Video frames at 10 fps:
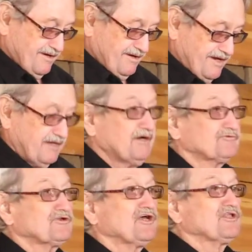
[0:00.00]
And
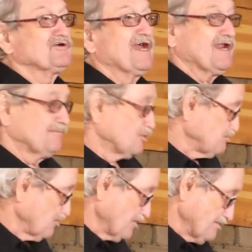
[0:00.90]
here's another animal
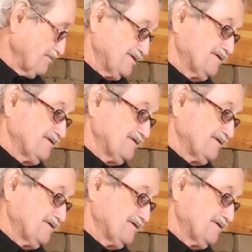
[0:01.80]
poem.